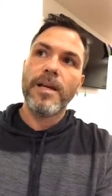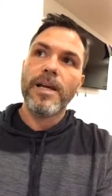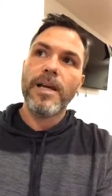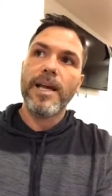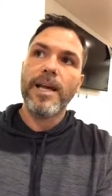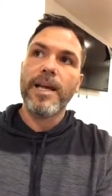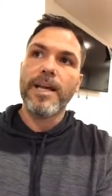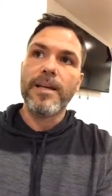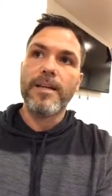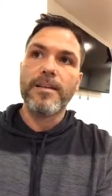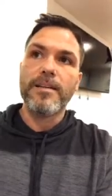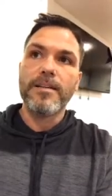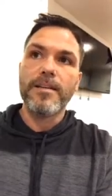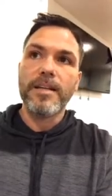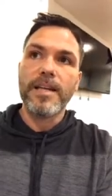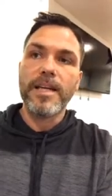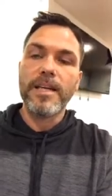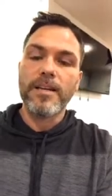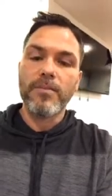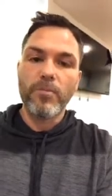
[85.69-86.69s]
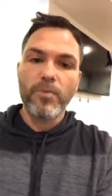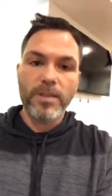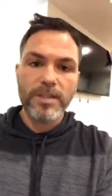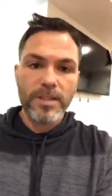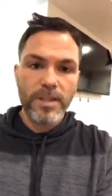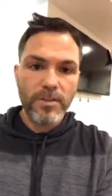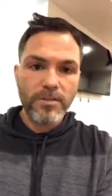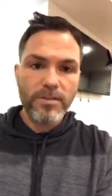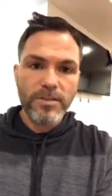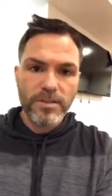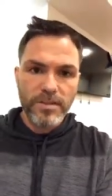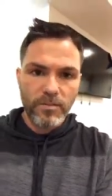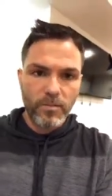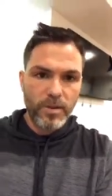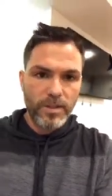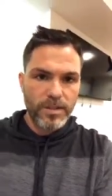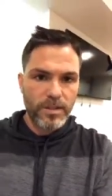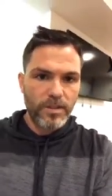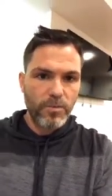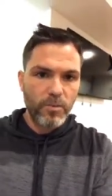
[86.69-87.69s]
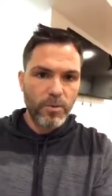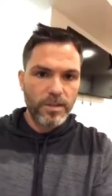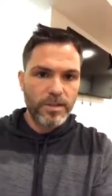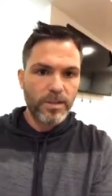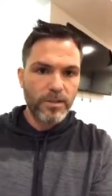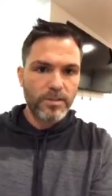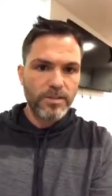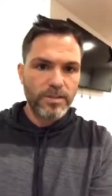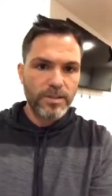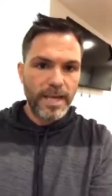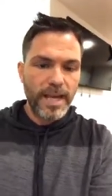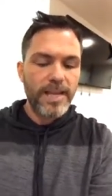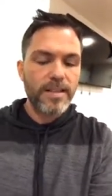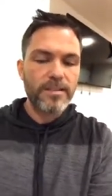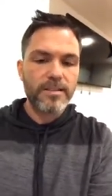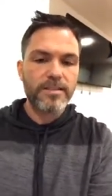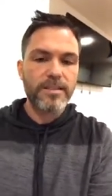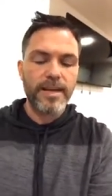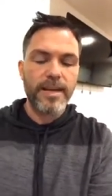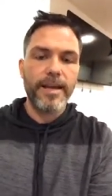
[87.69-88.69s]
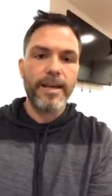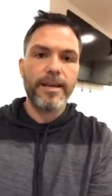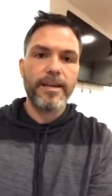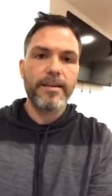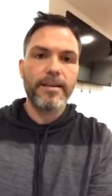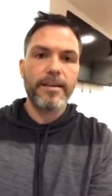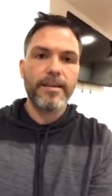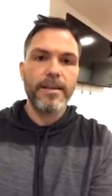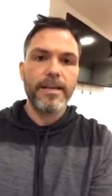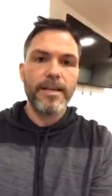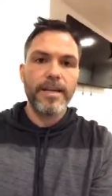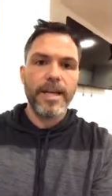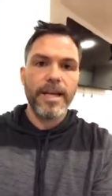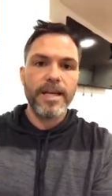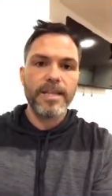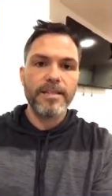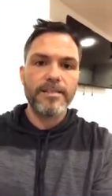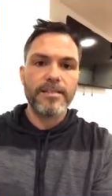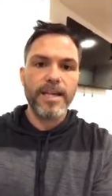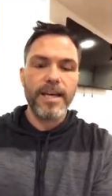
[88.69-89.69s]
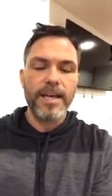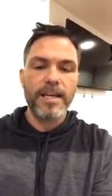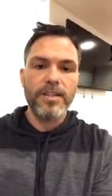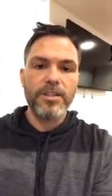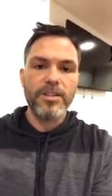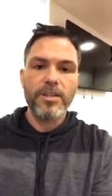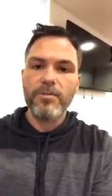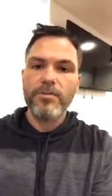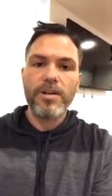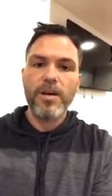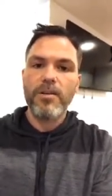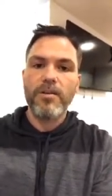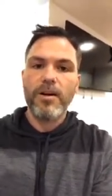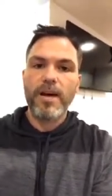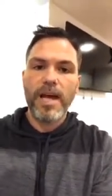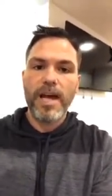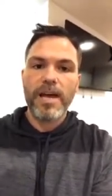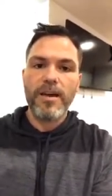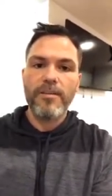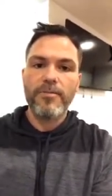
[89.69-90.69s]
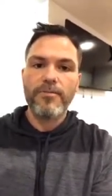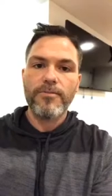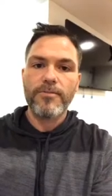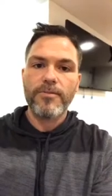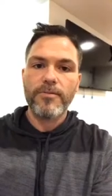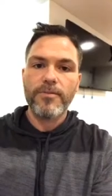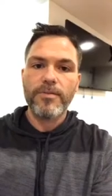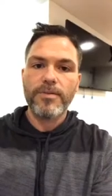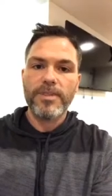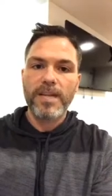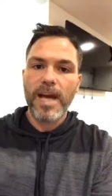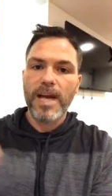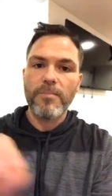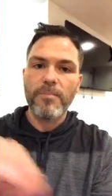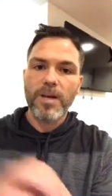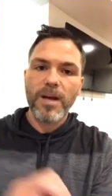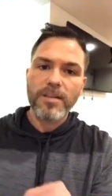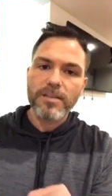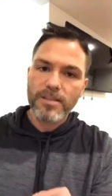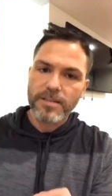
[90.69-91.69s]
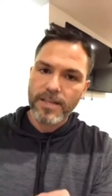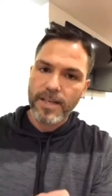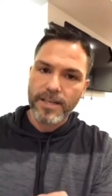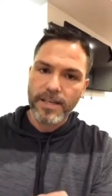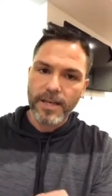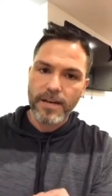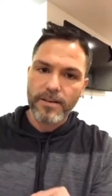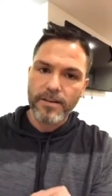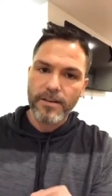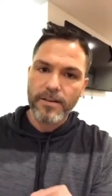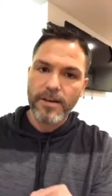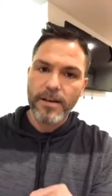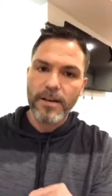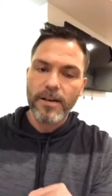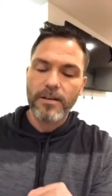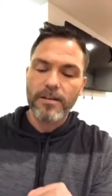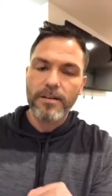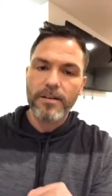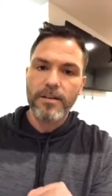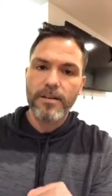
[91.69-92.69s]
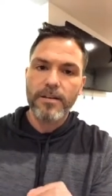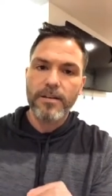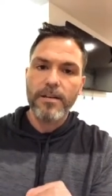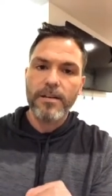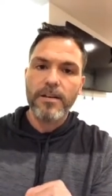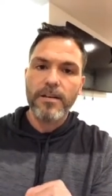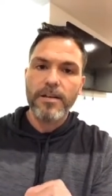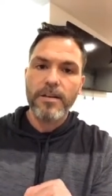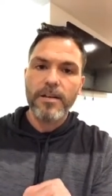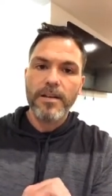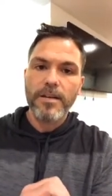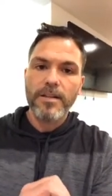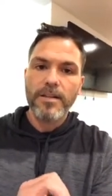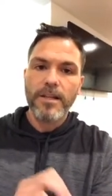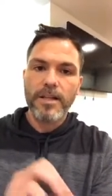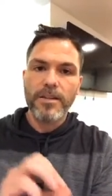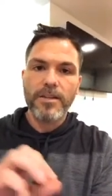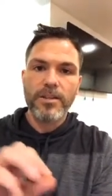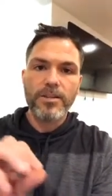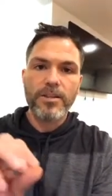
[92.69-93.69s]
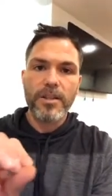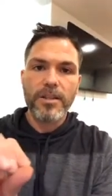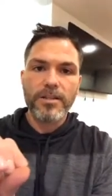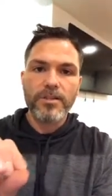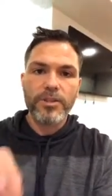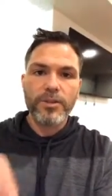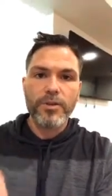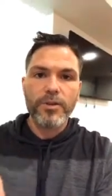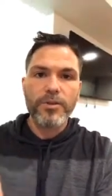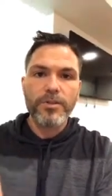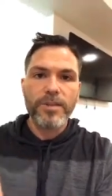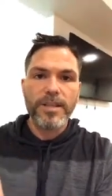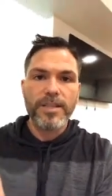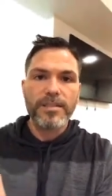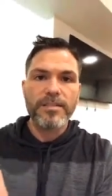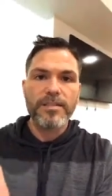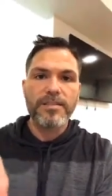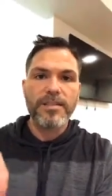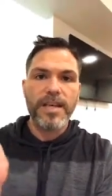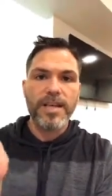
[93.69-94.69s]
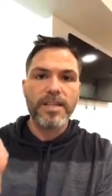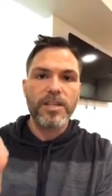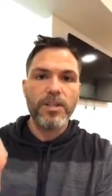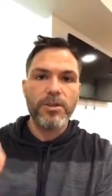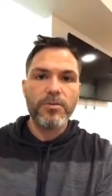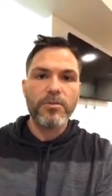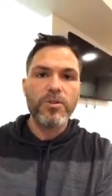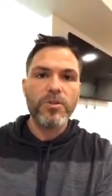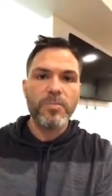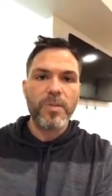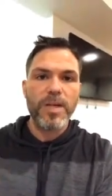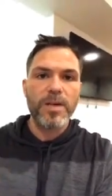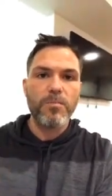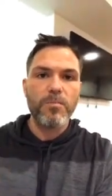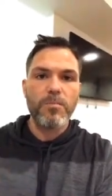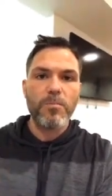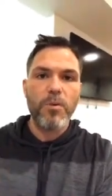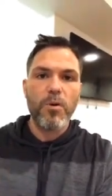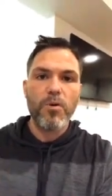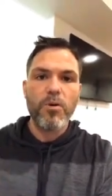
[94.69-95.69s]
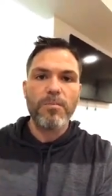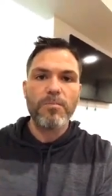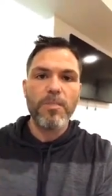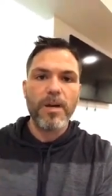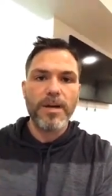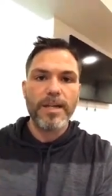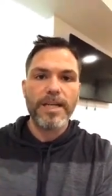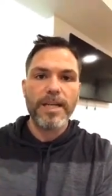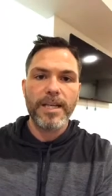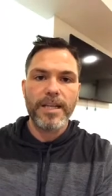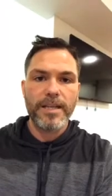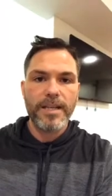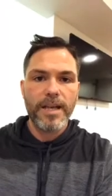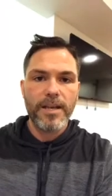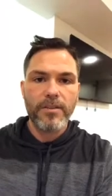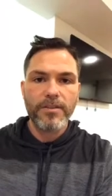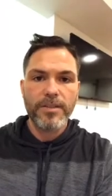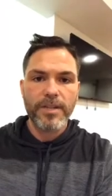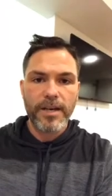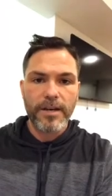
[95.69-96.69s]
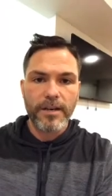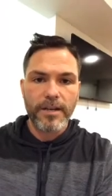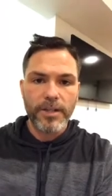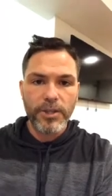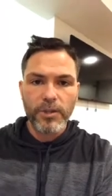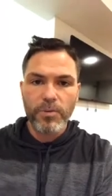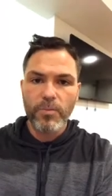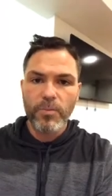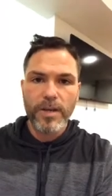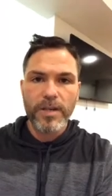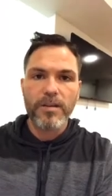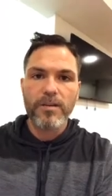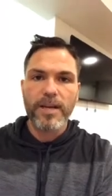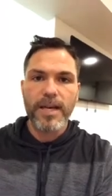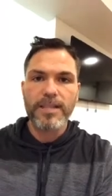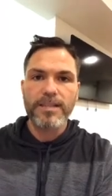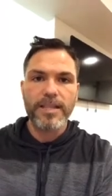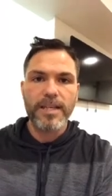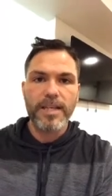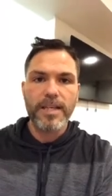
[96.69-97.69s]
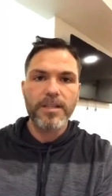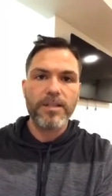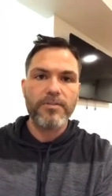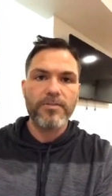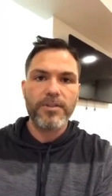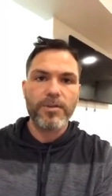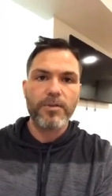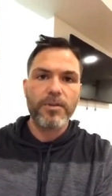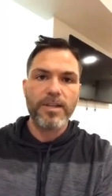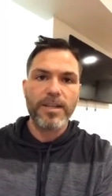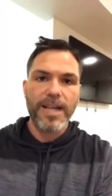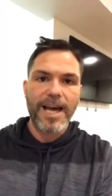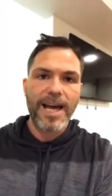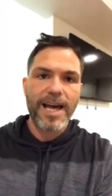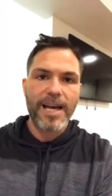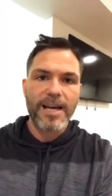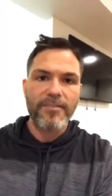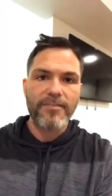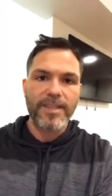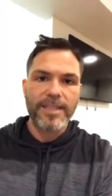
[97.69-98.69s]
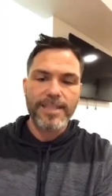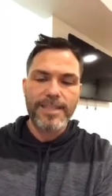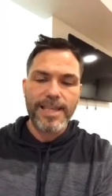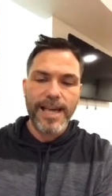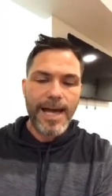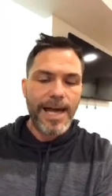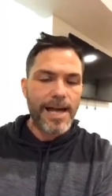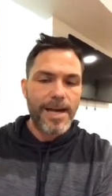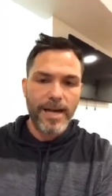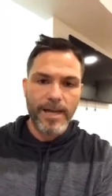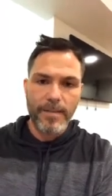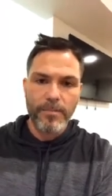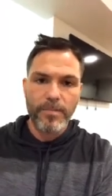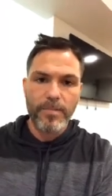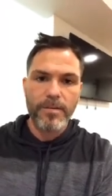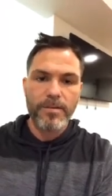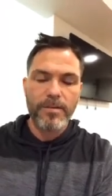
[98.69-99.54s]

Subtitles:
And what those stats say is that you don't have time not to take care of your health. The truth is that you spend more money in healthcare, and you will at the end of your life and time